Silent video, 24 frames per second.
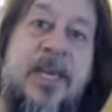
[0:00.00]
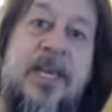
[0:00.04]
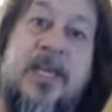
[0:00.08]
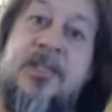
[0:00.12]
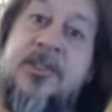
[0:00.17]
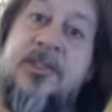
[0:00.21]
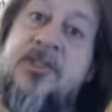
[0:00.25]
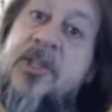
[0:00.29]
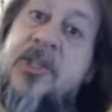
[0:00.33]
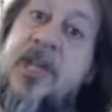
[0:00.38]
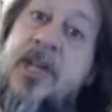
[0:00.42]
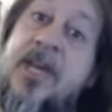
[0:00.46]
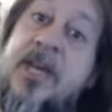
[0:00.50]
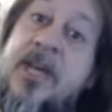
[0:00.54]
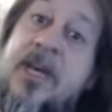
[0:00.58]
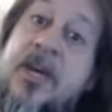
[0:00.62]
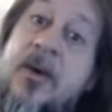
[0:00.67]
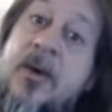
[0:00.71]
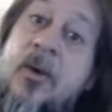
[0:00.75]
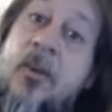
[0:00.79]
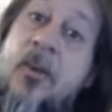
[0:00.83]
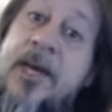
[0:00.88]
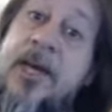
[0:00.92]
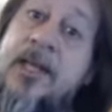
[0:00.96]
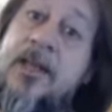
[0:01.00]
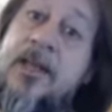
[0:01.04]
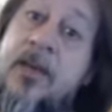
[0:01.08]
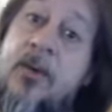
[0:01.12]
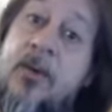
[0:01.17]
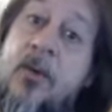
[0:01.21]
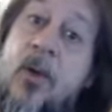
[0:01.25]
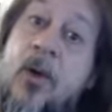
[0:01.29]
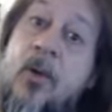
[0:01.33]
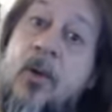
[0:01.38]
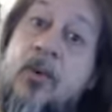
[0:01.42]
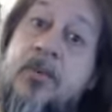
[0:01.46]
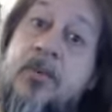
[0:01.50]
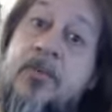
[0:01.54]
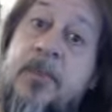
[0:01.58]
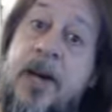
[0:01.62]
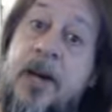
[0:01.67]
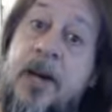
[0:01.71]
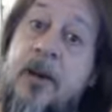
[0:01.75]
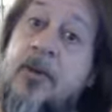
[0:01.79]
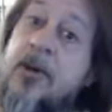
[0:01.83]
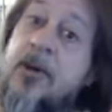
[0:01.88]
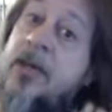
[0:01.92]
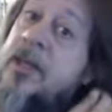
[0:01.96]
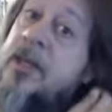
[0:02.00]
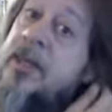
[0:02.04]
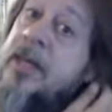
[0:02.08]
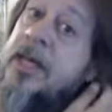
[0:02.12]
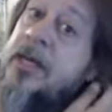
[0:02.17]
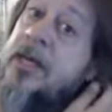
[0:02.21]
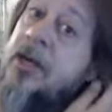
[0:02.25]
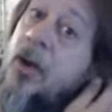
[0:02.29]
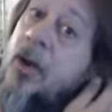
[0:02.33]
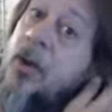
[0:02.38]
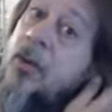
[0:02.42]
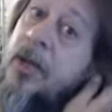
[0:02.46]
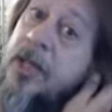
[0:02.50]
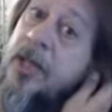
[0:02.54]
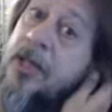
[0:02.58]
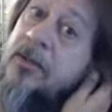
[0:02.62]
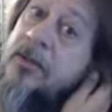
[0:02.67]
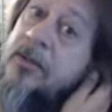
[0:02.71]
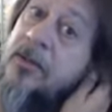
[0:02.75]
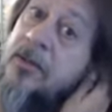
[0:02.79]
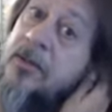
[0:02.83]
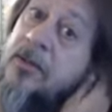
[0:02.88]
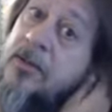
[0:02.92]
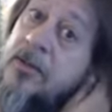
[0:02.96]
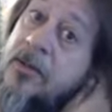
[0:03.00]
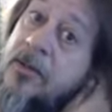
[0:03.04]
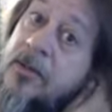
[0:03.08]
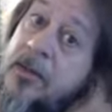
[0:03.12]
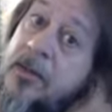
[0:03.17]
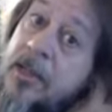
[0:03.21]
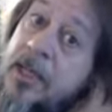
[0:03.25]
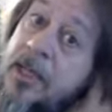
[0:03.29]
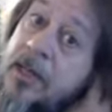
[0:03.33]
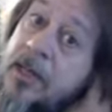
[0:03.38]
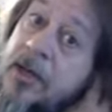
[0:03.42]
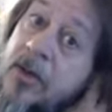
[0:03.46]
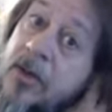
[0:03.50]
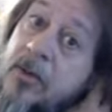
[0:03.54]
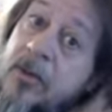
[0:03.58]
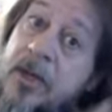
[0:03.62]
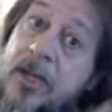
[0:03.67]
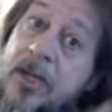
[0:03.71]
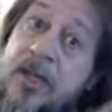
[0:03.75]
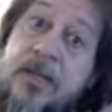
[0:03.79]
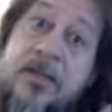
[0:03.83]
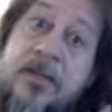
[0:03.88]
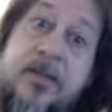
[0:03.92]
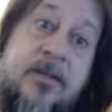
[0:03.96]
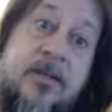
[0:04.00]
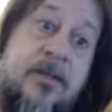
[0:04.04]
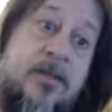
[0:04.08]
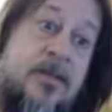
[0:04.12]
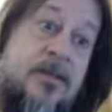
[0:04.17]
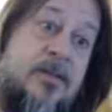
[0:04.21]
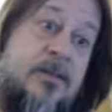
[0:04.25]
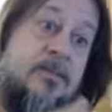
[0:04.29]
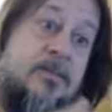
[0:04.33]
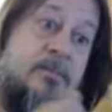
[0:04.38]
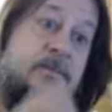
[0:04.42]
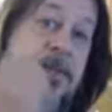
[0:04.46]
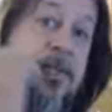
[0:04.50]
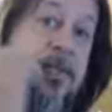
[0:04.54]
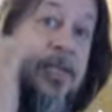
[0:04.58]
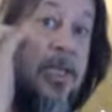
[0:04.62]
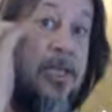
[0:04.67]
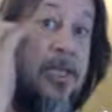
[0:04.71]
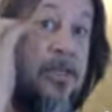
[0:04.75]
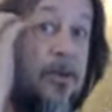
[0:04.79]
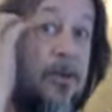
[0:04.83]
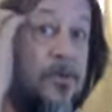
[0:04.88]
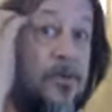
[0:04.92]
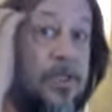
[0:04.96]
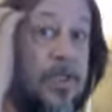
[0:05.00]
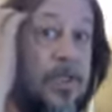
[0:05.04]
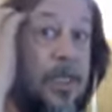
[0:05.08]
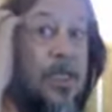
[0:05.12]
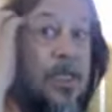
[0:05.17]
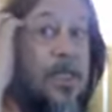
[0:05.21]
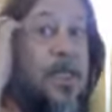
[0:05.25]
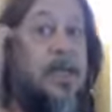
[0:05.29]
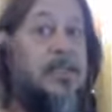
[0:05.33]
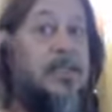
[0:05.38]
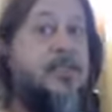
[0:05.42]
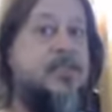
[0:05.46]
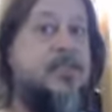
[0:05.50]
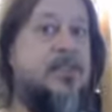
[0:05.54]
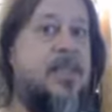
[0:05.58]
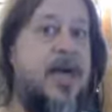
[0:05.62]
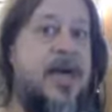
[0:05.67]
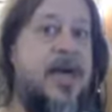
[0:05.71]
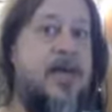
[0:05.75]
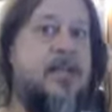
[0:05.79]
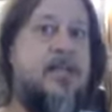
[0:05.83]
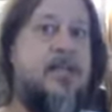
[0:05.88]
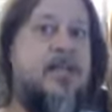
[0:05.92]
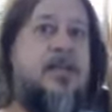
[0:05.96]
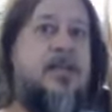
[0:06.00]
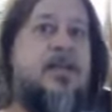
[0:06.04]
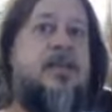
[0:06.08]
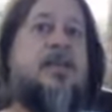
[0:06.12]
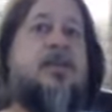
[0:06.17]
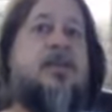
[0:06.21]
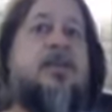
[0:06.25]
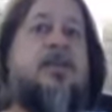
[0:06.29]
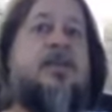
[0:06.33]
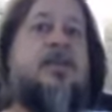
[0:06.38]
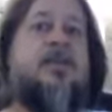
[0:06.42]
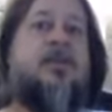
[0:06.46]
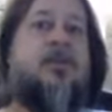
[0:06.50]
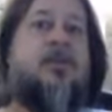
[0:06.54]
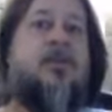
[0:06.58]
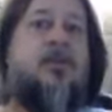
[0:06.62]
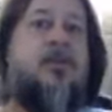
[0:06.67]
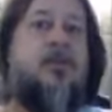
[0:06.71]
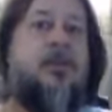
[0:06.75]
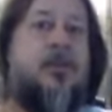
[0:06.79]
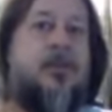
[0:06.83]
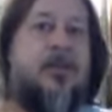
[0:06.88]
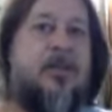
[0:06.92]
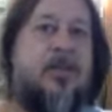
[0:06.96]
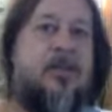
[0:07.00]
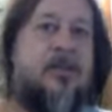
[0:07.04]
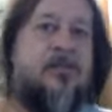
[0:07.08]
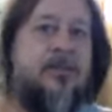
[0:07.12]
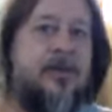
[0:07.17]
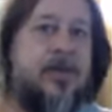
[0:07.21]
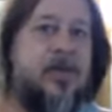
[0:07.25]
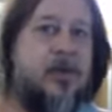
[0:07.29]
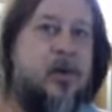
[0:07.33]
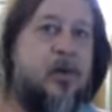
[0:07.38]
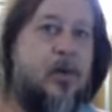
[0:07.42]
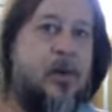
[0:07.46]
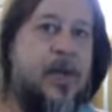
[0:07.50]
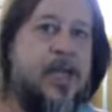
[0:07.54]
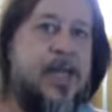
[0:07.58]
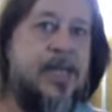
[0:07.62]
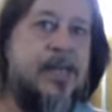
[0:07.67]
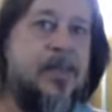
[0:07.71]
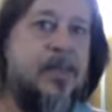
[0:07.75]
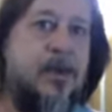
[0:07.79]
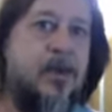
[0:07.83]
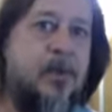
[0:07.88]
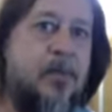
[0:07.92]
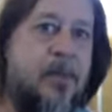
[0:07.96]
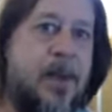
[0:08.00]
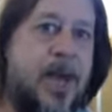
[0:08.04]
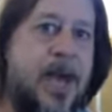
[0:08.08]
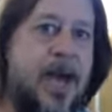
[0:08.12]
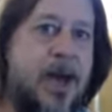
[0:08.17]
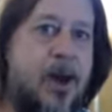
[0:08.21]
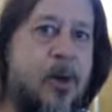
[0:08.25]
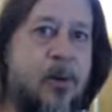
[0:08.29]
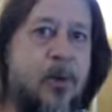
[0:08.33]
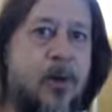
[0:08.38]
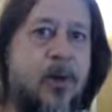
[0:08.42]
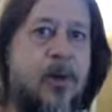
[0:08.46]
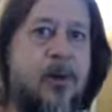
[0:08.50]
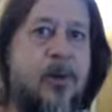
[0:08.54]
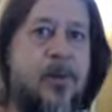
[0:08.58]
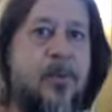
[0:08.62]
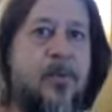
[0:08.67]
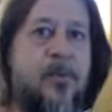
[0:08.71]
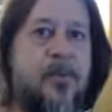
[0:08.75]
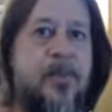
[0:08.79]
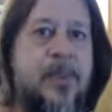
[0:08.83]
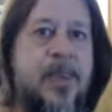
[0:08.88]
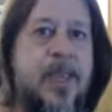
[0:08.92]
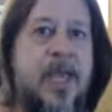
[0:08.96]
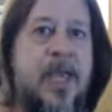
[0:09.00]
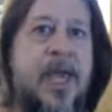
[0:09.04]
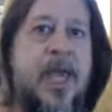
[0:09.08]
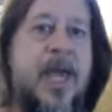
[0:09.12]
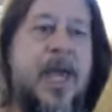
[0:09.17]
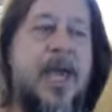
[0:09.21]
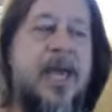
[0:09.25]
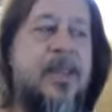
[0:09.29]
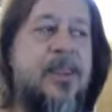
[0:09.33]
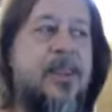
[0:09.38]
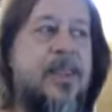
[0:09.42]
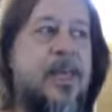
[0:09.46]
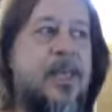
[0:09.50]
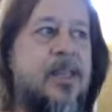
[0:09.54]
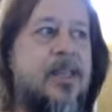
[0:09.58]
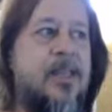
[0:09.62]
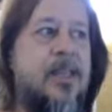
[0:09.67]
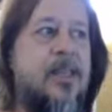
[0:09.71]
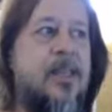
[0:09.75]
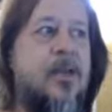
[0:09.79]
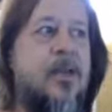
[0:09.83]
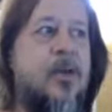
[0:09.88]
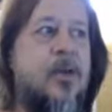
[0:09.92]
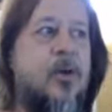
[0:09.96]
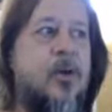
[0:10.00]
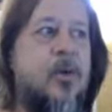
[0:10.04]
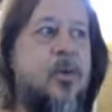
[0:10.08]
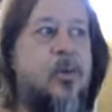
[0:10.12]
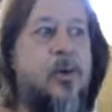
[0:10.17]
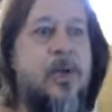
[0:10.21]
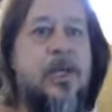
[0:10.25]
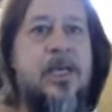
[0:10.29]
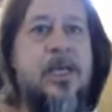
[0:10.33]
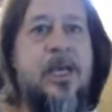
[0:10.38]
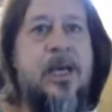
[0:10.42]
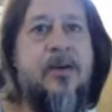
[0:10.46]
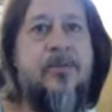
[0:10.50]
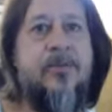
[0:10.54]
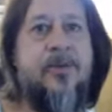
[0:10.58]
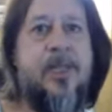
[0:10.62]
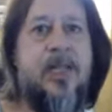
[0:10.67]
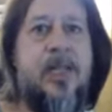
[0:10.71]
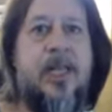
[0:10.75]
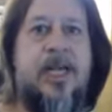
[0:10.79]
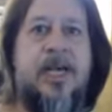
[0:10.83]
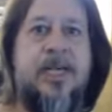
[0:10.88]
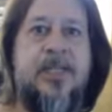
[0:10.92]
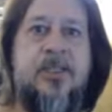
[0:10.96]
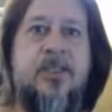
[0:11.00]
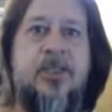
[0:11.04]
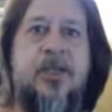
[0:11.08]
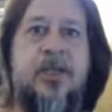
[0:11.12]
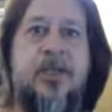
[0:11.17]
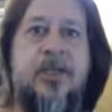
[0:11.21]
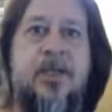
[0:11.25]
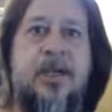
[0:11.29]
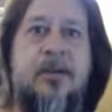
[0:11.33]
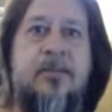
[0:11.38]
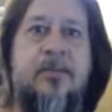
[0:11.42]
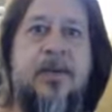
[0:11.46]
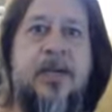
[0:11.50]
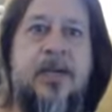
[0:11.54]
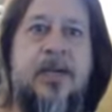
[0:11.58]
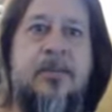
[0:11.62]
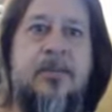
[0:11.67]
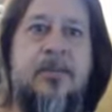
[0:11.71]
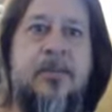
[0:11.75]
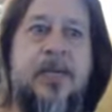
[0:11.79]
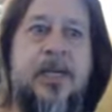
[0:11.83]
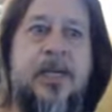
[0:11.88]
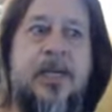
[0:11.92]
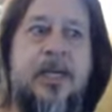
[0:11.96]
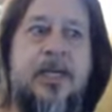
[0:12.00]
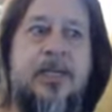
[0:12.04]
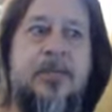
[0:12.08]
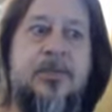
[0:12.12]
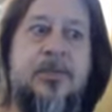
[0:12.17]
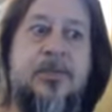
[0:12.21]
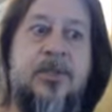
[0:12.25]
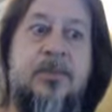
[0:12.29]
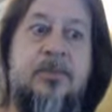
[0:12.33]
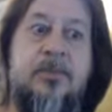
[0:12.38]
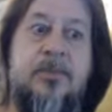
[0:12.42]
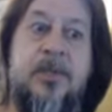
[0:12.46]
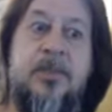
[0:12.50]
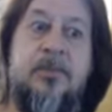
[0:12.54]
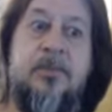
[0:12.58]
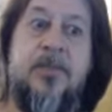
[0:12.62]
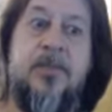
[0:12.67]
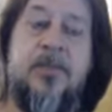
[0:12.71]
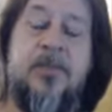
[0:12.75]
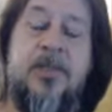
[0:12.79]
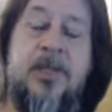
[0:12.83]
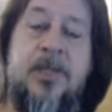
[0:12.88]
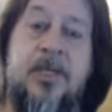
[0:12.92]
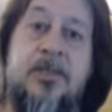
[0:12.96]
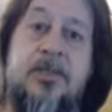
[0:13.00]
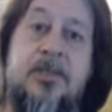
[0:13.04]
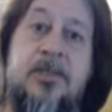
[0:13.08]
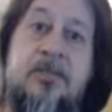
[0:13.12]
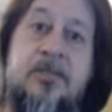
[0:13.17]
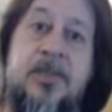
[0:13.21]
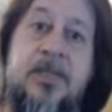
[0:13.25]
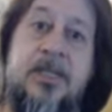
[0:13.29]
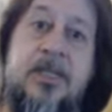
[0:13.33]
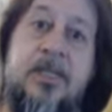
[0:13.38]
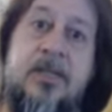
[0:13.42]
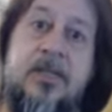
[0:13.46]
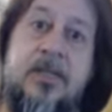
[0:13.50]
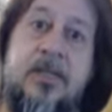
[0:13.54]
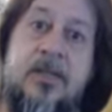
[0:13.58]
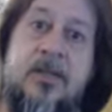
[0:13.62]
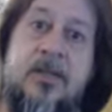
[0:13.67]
is taking away their own power, and they know it. They know it. But they don't tell us that. So they're giving away their power. And then we have an election come up, and some people say to me,